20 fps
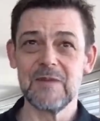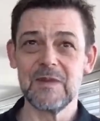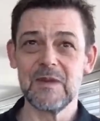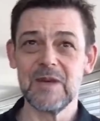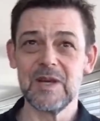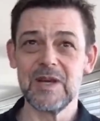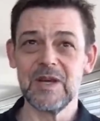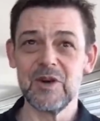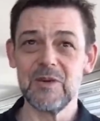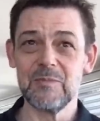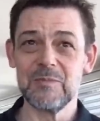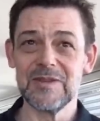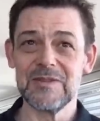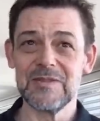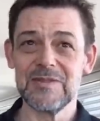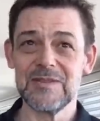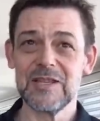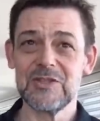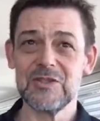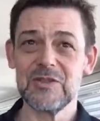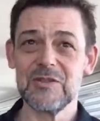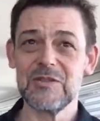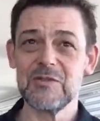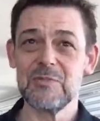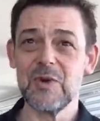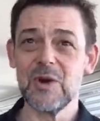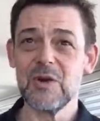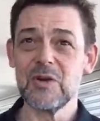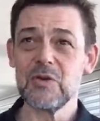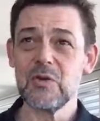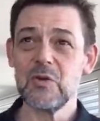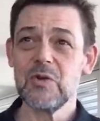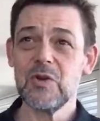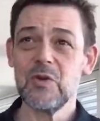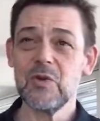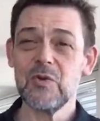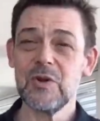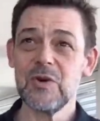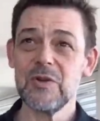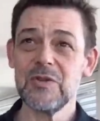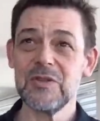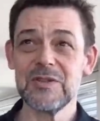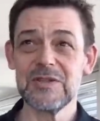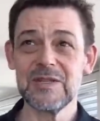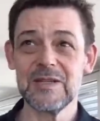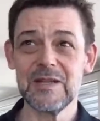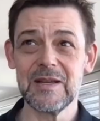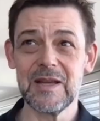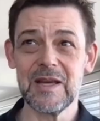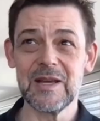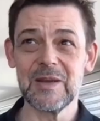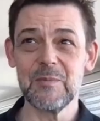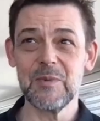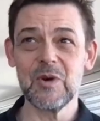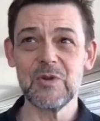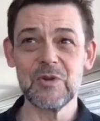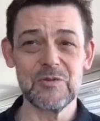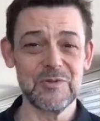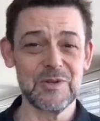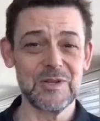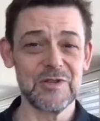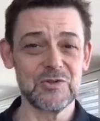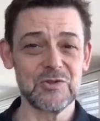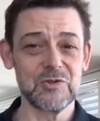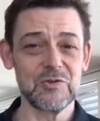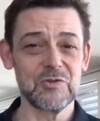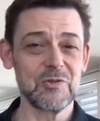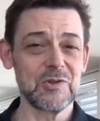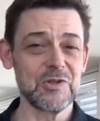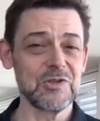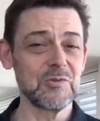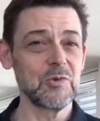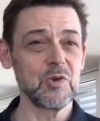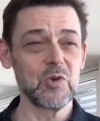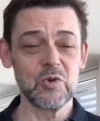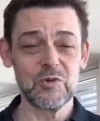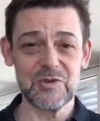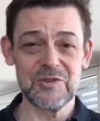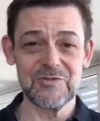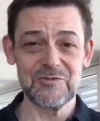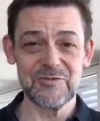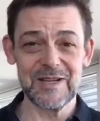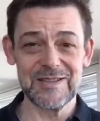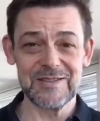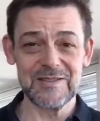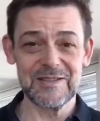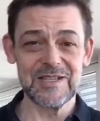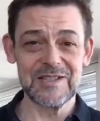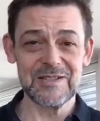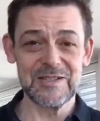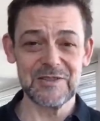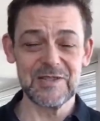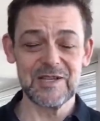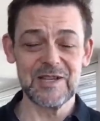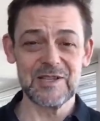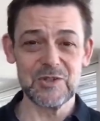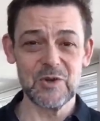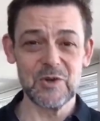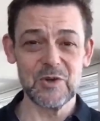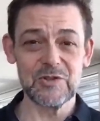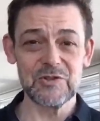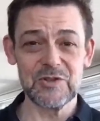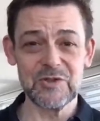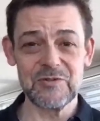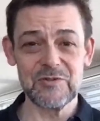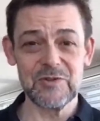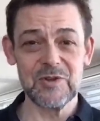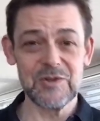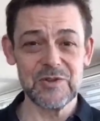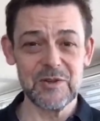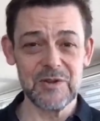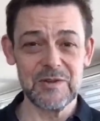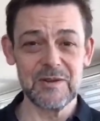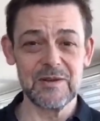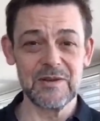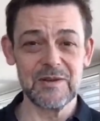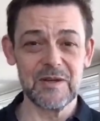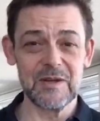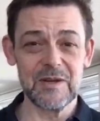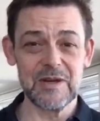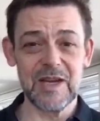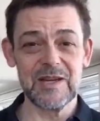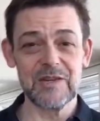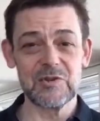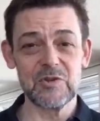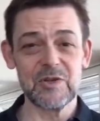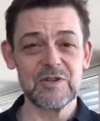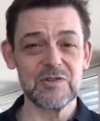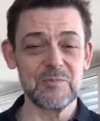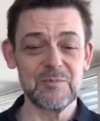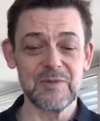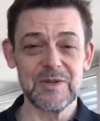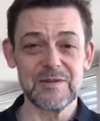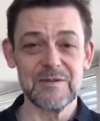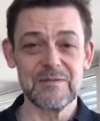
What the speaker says: I hope this session sparked your curiosity and motivates you to explore this fascinating technology further, and trust me,